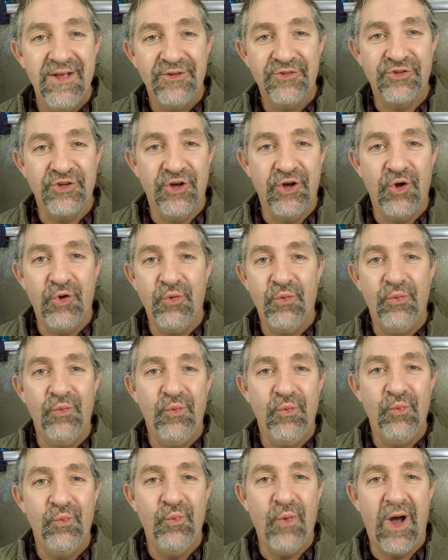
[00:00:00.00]
So
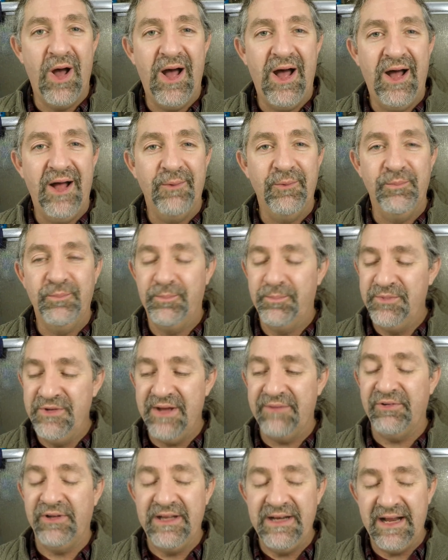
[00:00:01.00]

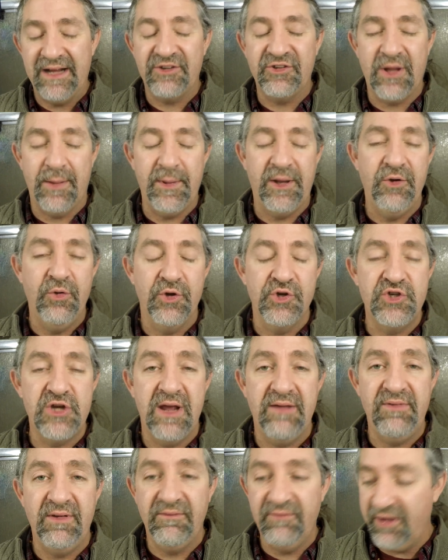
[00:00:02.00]
definitely next time I do a
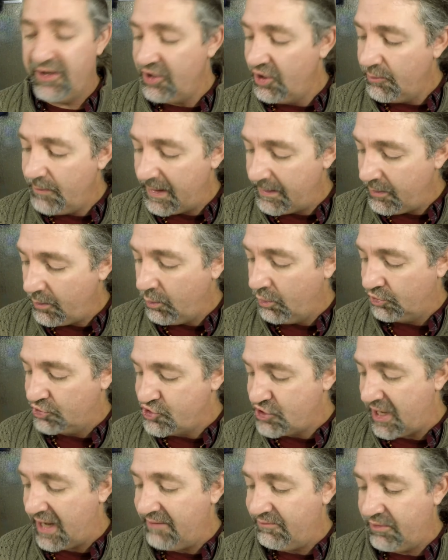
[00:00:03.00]
shaving video, maybe we'll
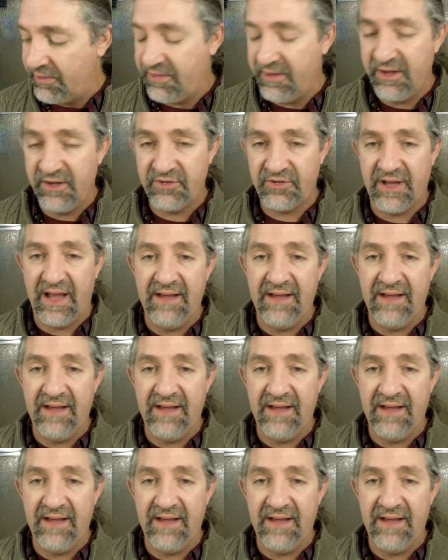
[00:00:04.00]
shave with this.